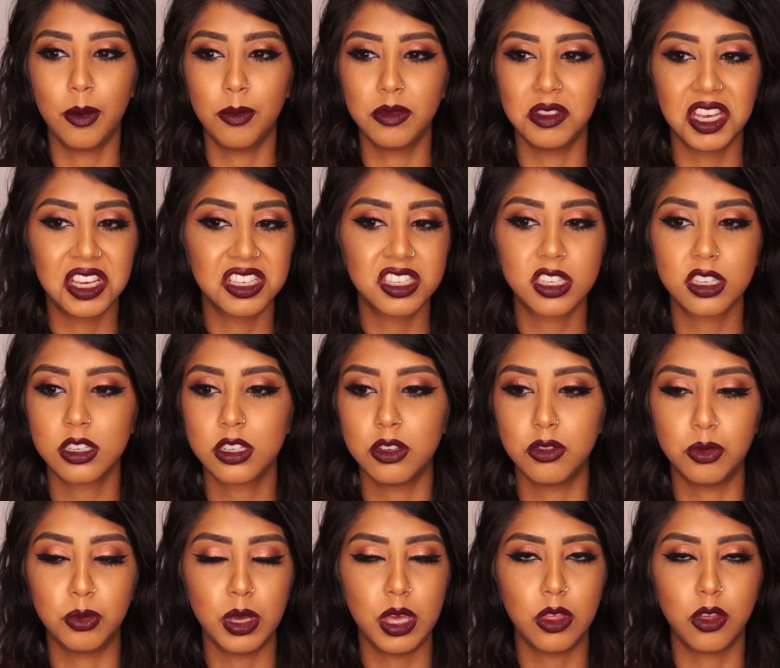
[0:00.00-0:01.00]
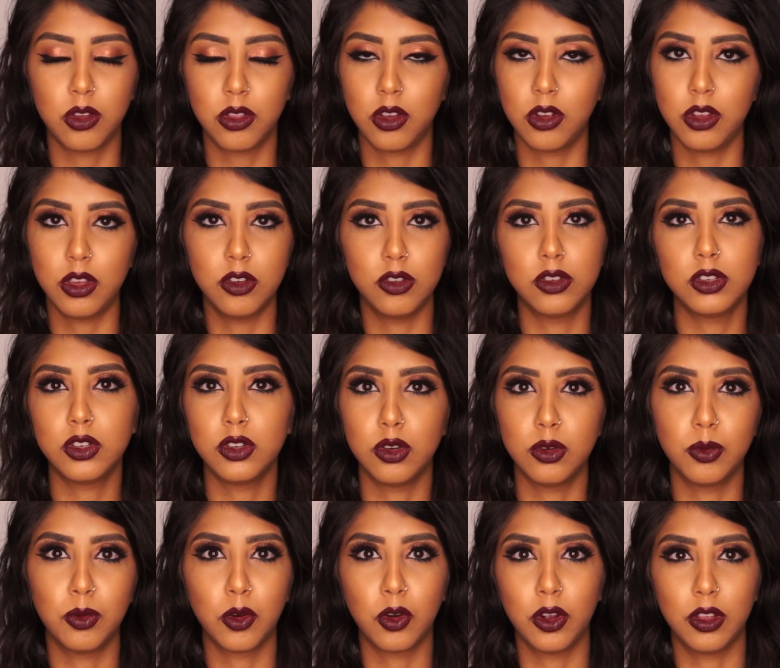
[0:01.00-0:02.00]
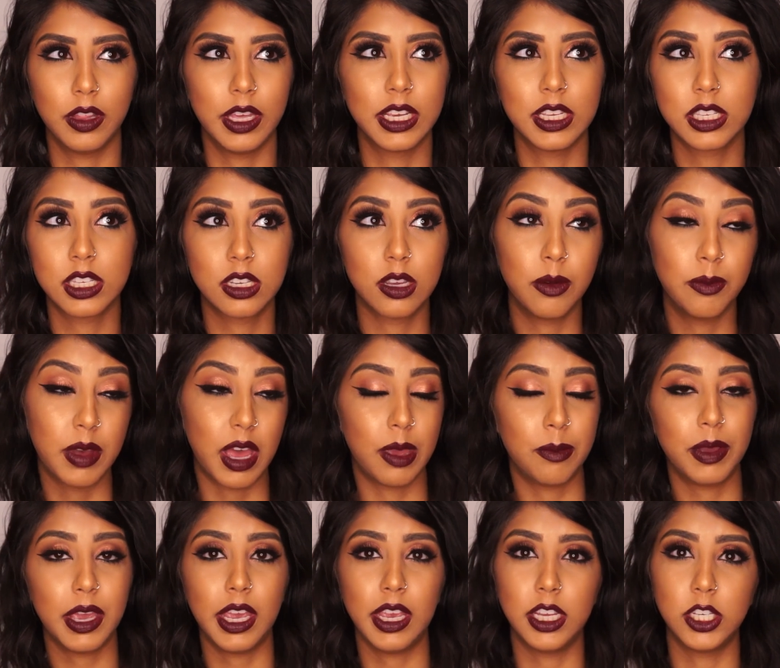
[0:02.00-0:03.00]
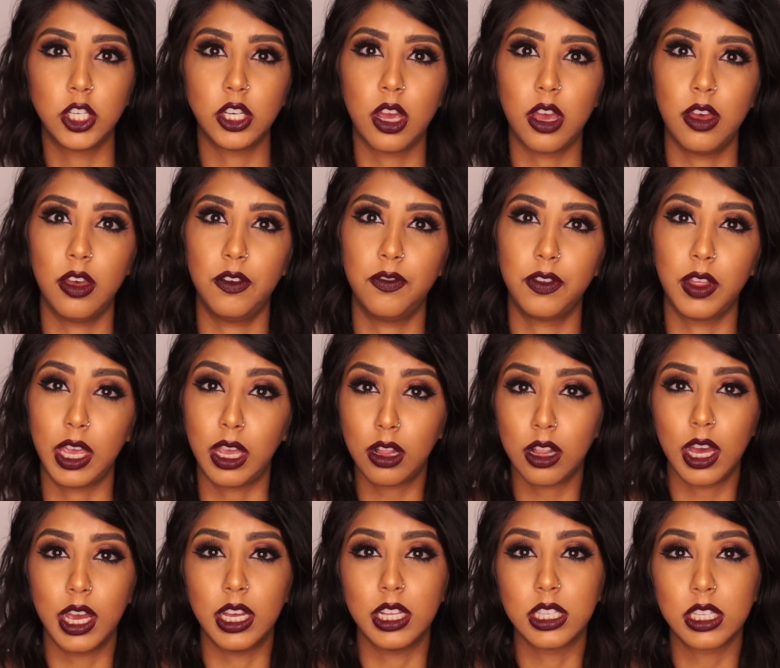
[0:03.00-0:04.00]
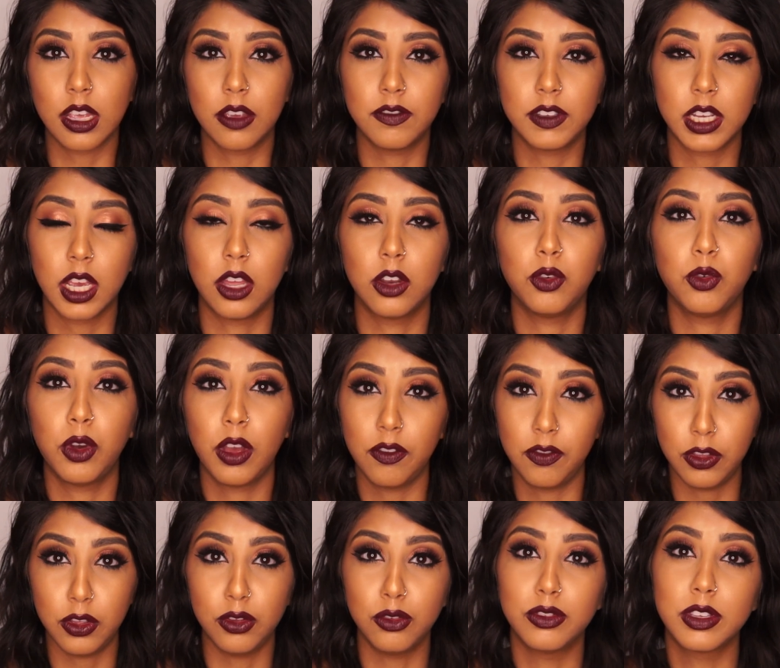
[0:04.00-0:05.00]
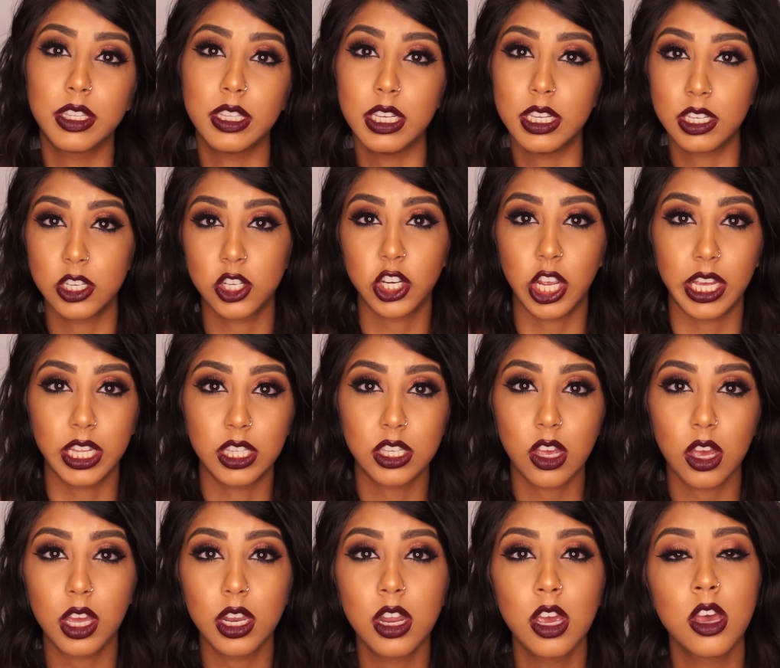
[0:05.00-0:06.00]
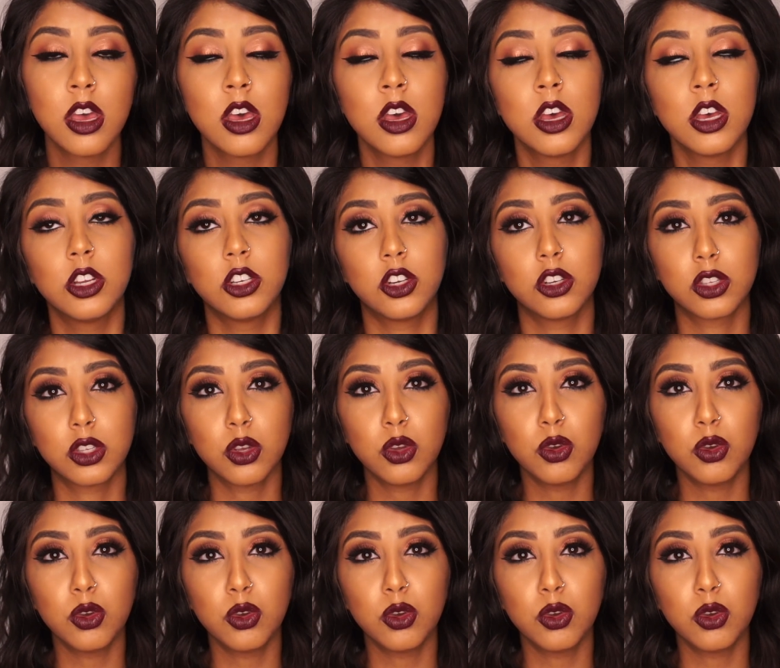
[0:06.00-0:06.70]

Links to either their YouTube or links to my page of like clients I've done who I've used these shades on, just so